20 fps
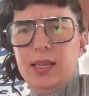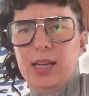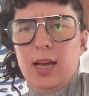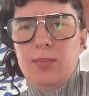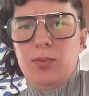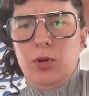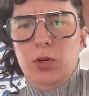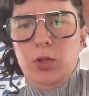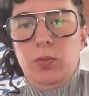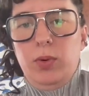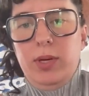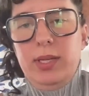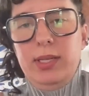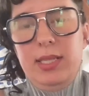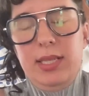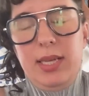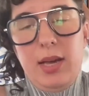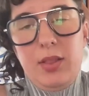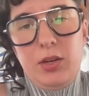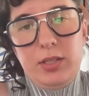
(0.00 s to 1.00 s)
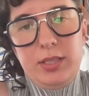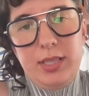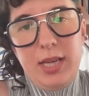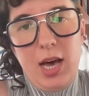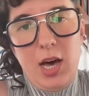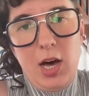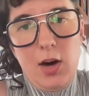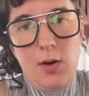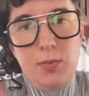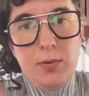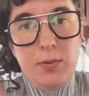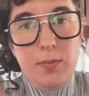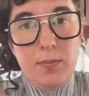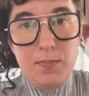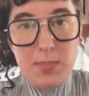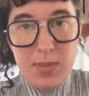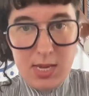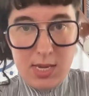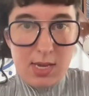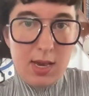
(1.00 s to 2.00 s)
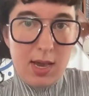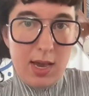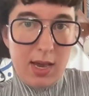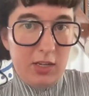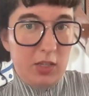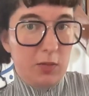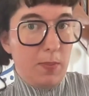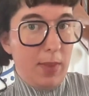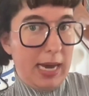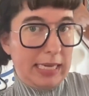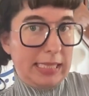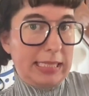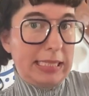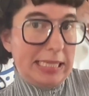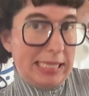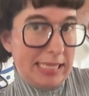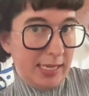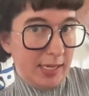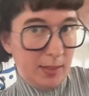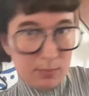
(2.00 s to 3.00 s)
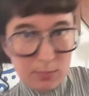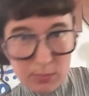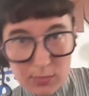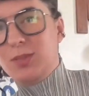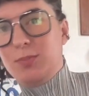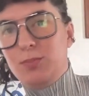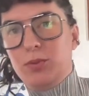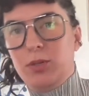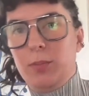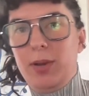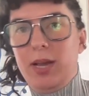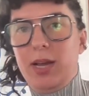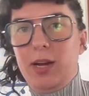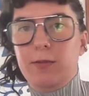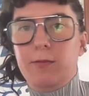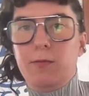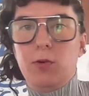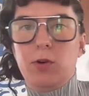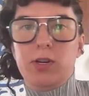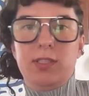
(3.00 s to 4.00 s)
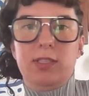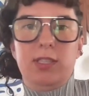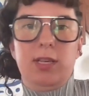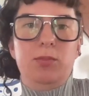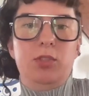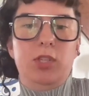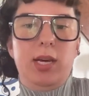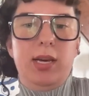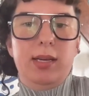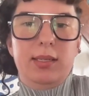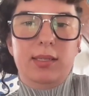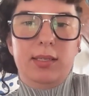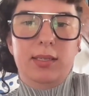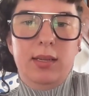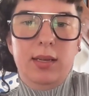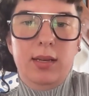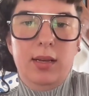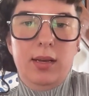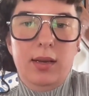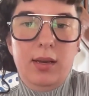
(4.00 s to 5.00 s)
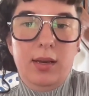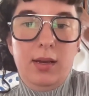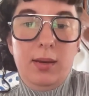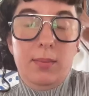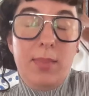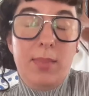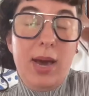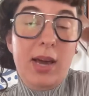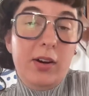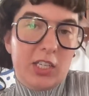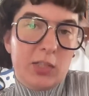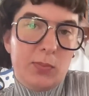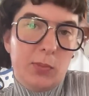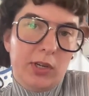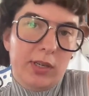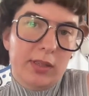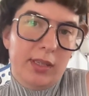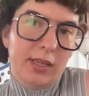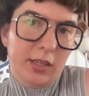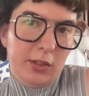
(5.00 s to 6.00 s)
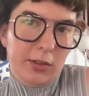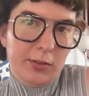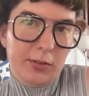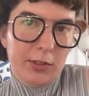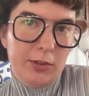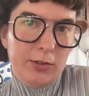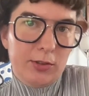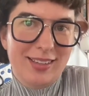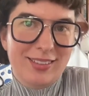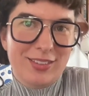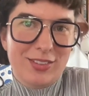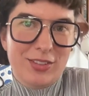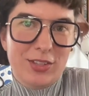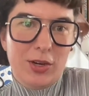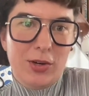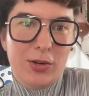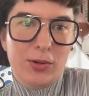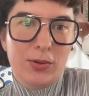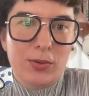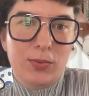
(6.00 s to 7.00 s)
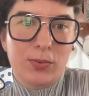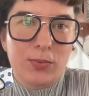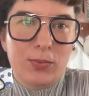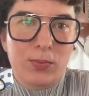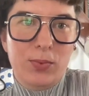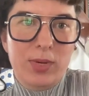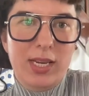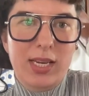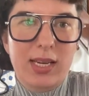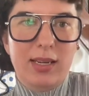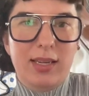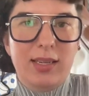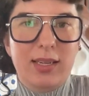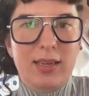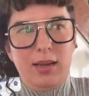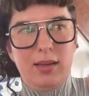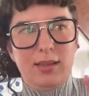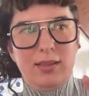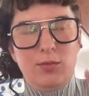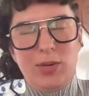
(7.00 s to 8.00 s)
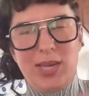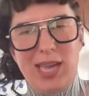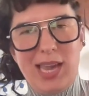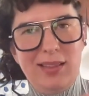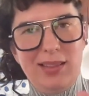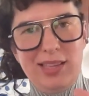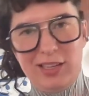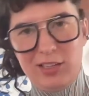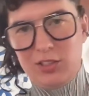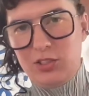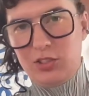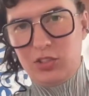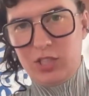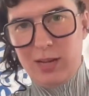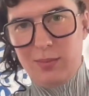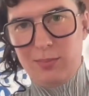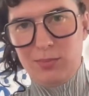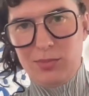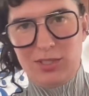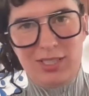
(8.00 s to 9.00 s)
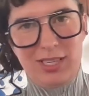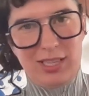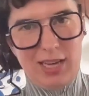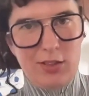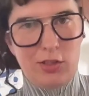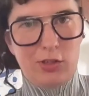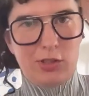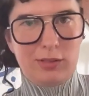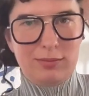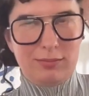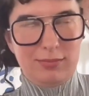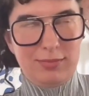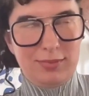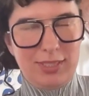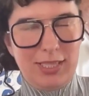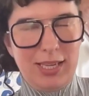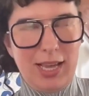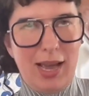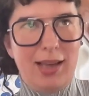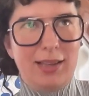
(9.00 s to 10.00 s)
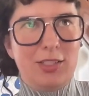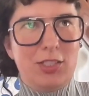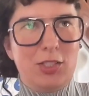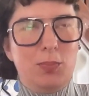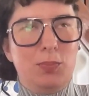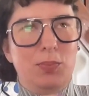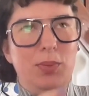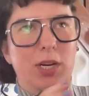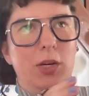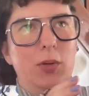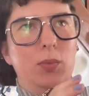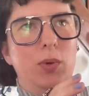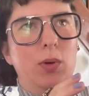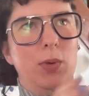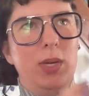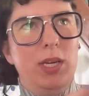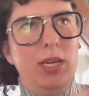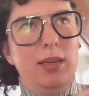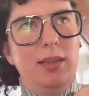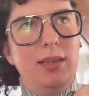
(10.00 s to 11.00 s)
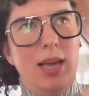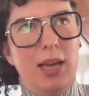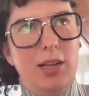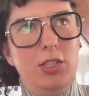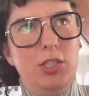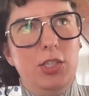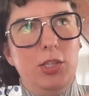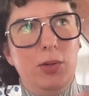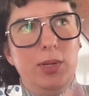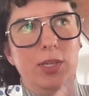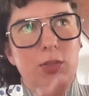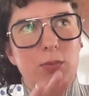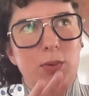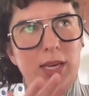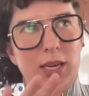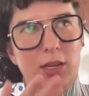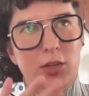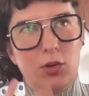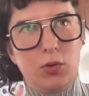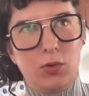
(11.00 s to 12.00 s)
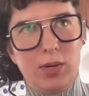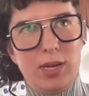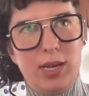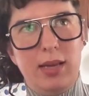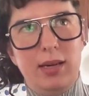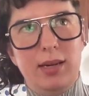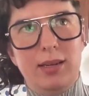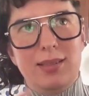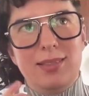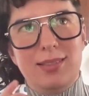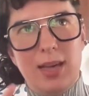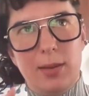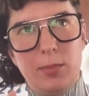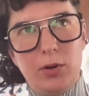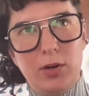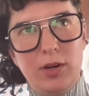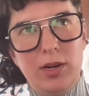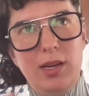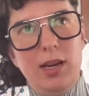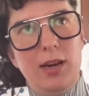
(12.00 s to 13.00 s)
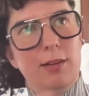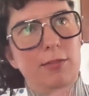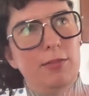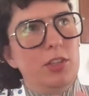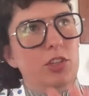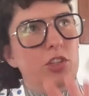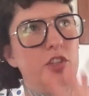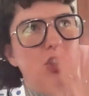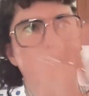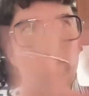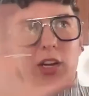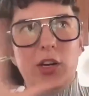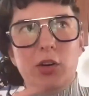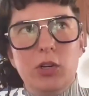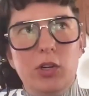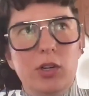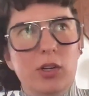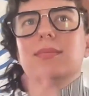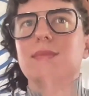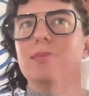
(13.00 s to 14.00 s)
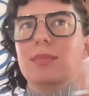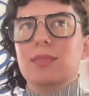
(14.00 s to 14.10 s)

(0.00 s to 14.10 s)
pulled one together to help me and my teams prepare for subject matter expert interviews. So we can't link gems together yet, but what we can do is we can create a summary of the general